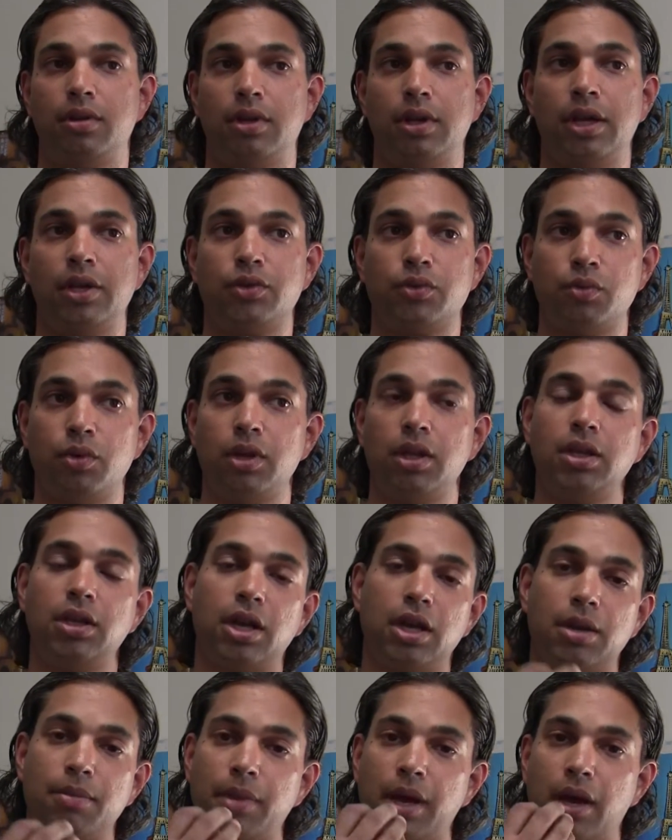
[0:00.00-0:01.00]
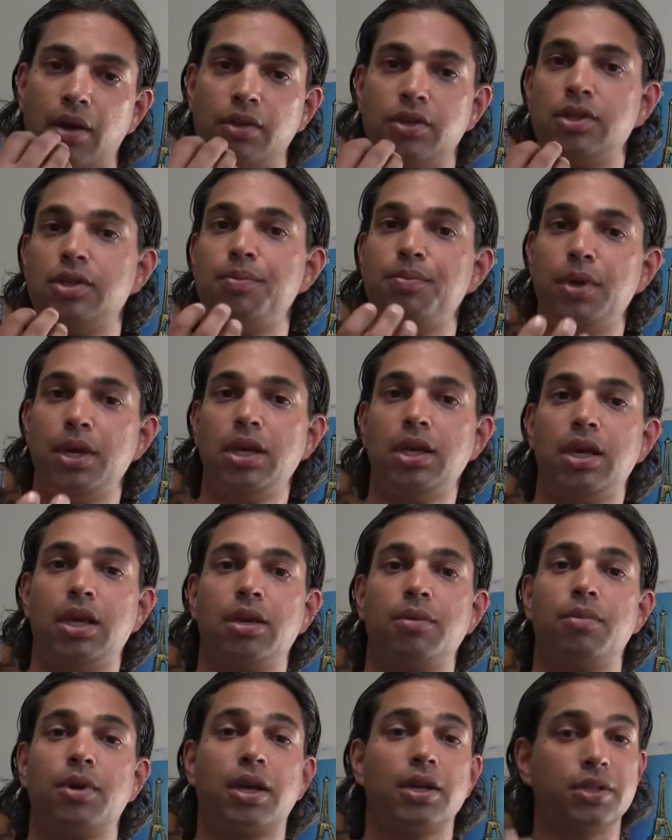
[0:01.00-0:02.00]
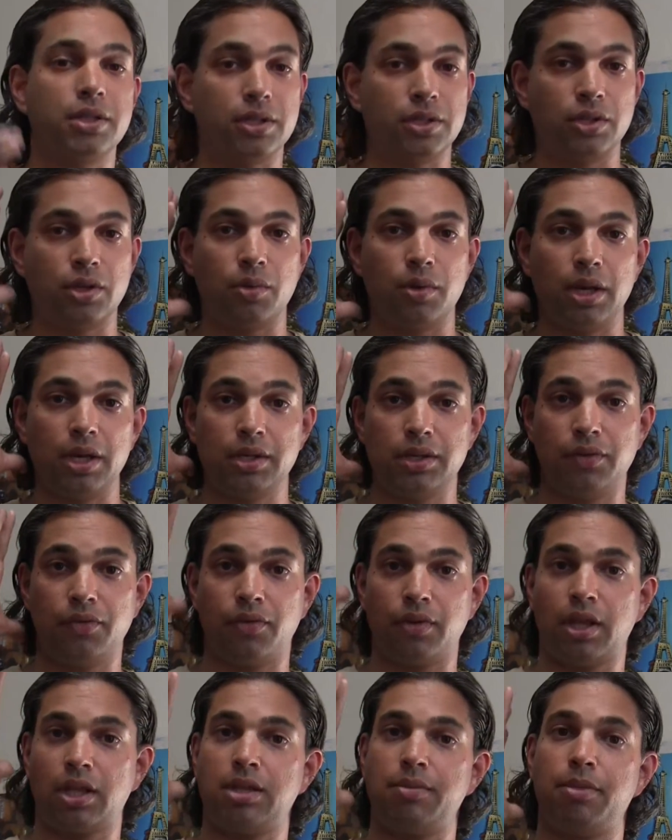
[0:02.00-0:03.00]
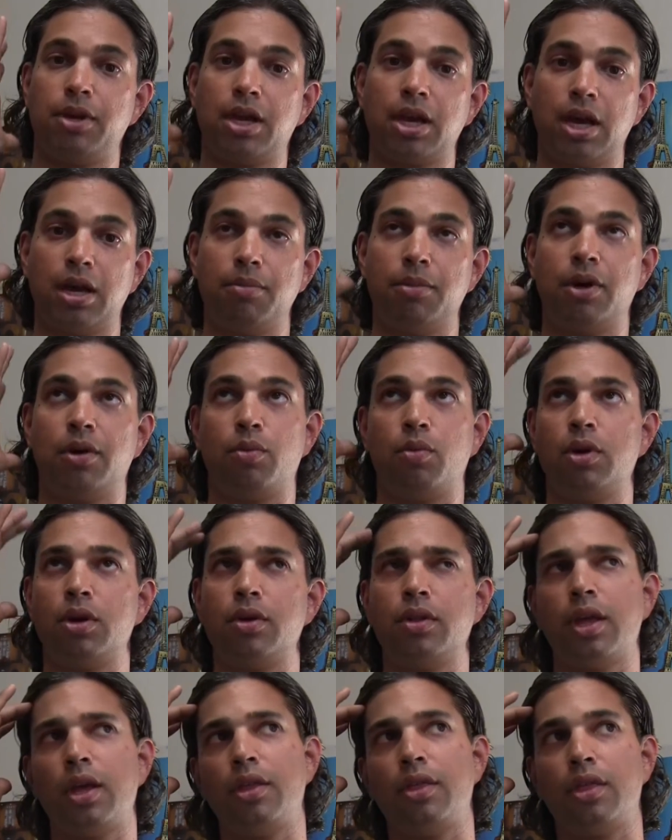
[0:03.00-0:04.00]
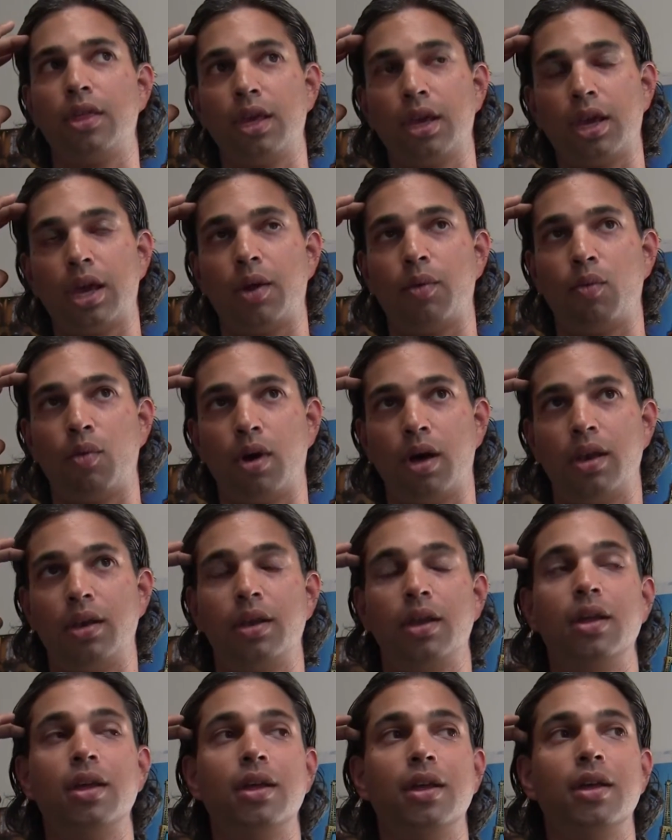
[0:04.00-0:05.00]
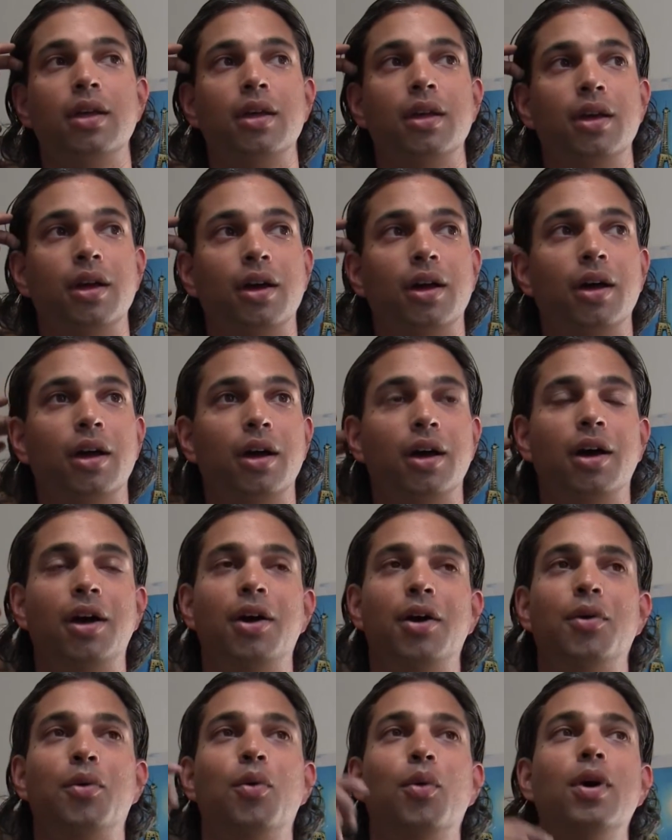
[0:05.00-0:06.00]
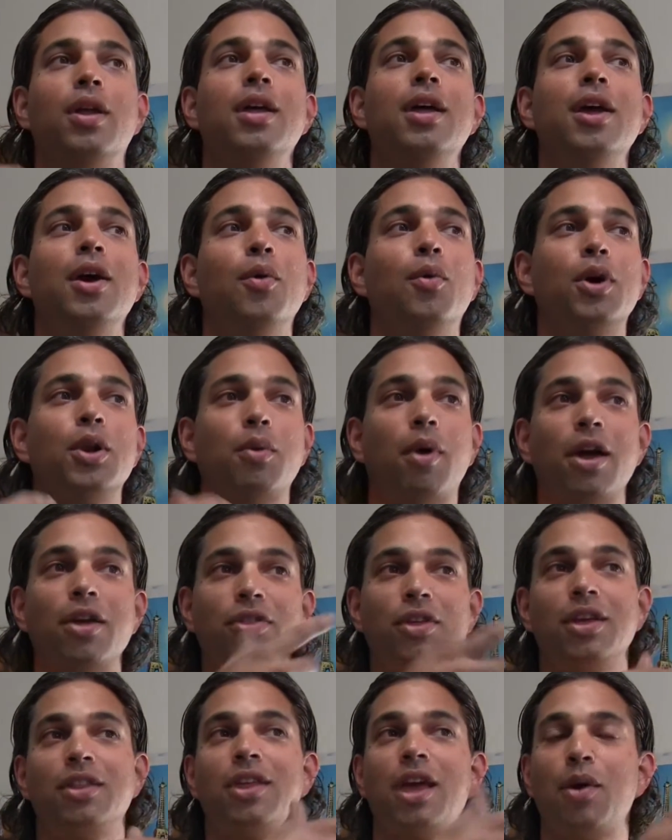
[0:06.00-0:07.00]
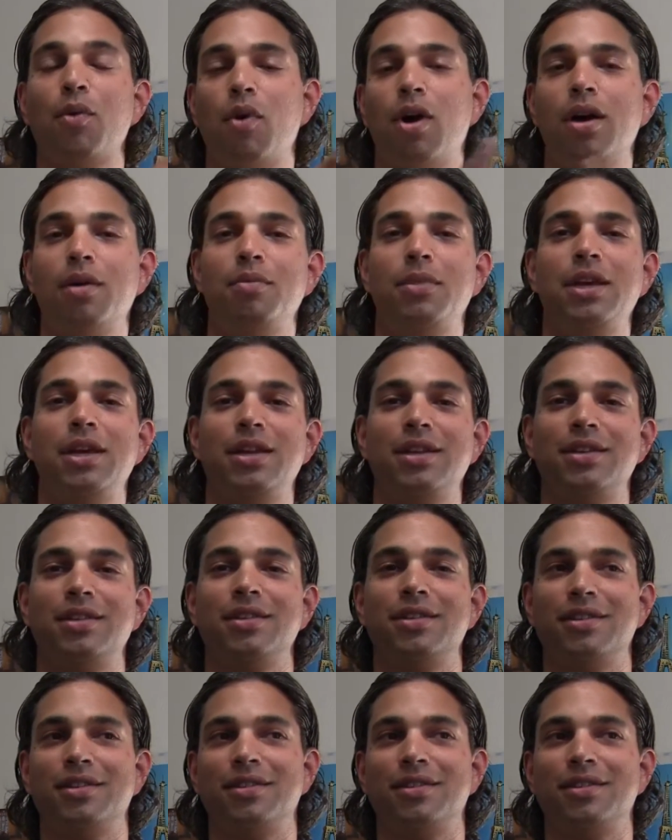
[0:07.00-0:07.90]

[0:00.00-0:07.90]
it's really not about speaking, because it's so easy for that to become a, what do they think I want? What do I think they want me